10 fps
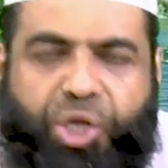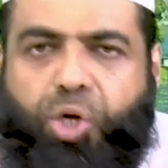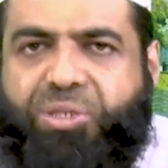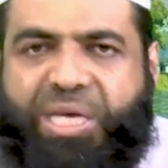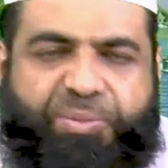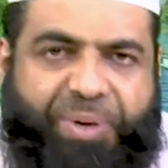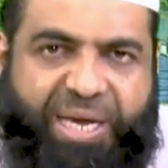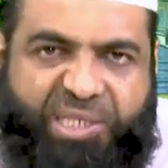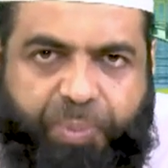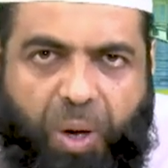news has been
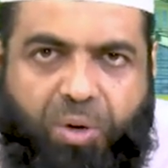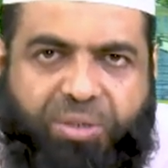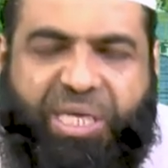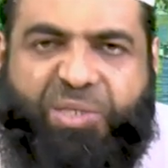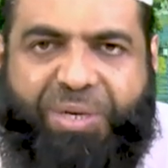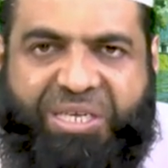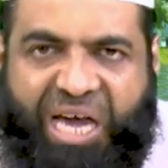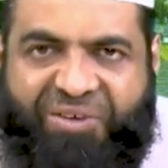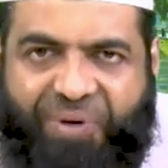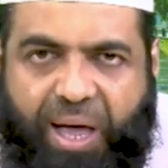exposed, has been
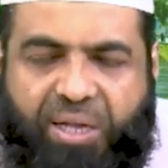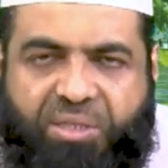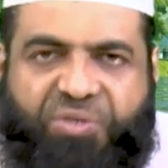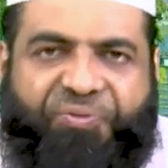divulged.